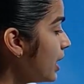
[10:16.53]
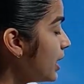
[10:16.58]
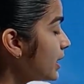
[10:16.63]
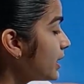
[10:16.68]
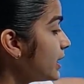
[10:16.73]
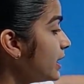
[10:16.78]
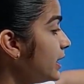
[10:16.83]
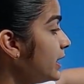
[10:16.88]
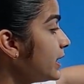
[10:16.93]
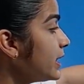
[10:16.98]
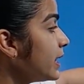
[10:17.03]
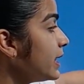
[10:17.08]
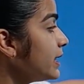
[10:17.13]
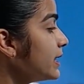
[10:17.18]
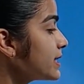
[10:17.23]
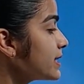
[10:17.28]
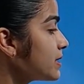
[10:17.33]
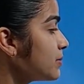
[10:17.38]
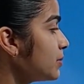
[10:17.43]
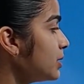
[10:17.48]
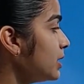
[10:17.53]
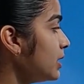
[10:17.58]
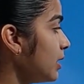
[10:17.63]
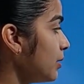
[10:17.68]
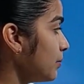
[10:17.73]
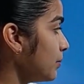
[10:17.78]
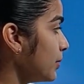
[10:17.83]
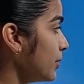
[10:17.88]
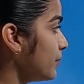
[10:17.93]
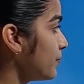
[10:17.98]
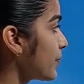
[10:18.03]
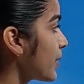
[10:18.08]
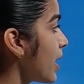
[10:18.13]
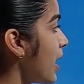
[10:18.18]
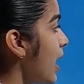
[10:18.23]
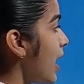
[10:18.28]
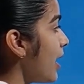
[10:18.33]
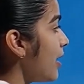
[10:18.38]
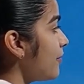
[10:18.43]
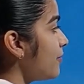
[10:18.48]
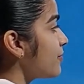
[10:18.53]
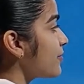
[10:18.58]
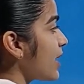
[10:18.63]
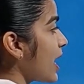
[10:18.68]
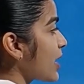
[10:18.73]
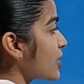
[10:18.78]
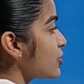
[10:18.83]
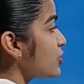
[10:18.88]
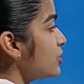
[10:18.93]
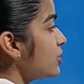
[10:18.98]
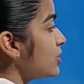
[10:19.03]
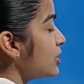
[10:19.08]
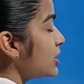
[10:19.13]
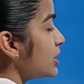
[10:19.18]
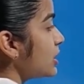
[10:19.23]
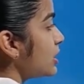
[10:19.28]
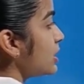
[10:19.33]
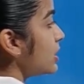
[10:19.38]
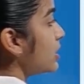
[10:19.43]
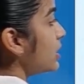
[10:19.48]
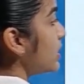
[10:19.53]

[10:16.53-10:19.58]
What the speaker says: reading a decimal number. A fraction written in the